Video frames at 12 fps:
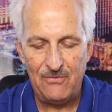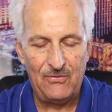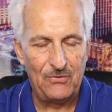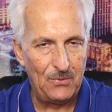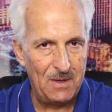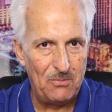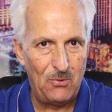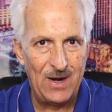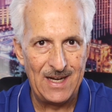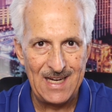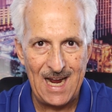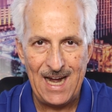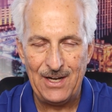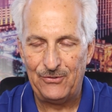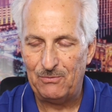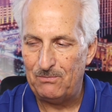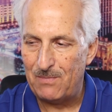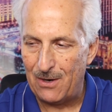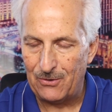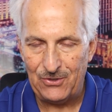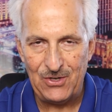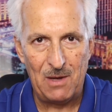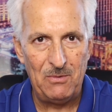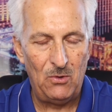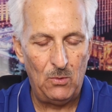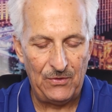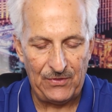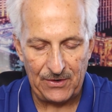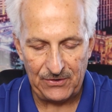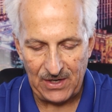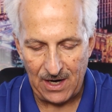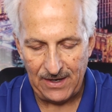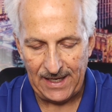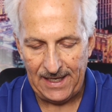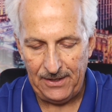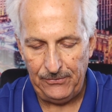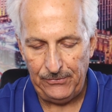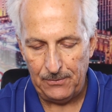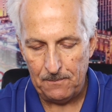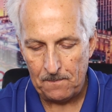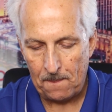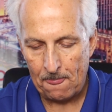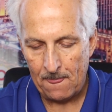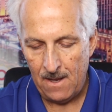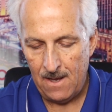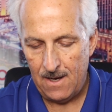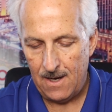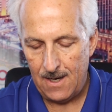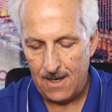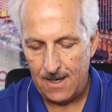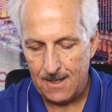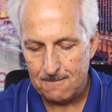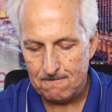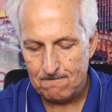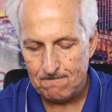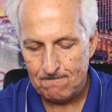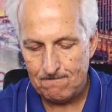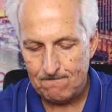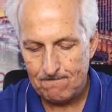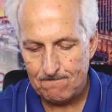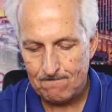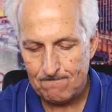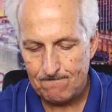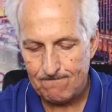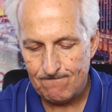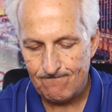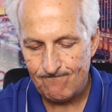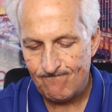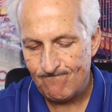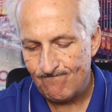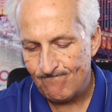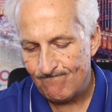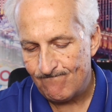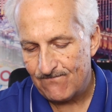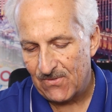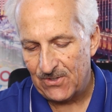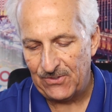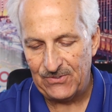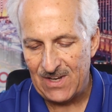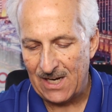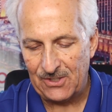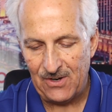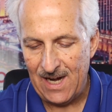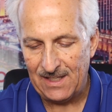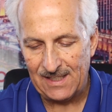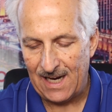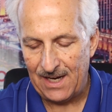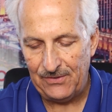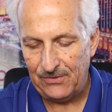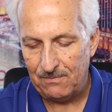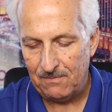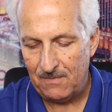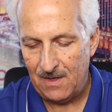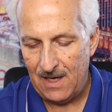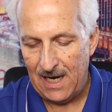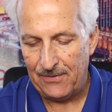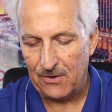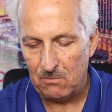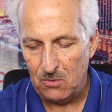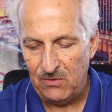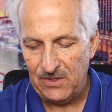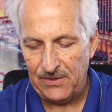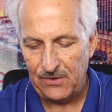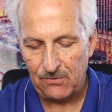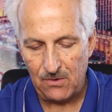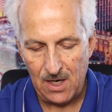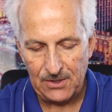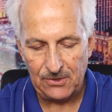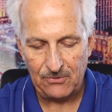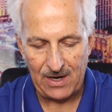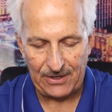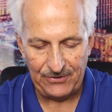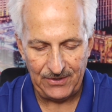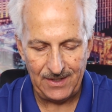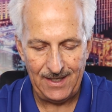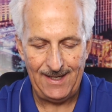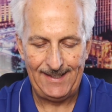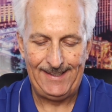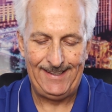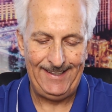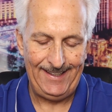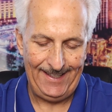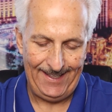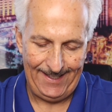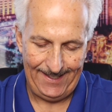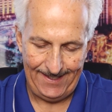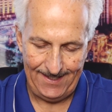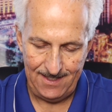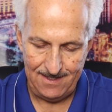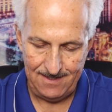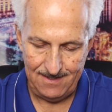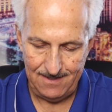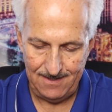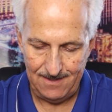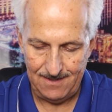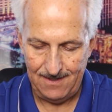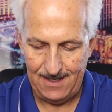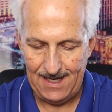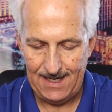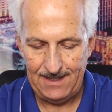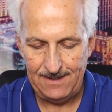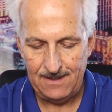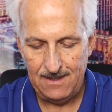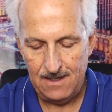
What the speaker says: 3.9 is about double what their target is. They're just not great, guys. And they're moving in the wrong direction again. All right.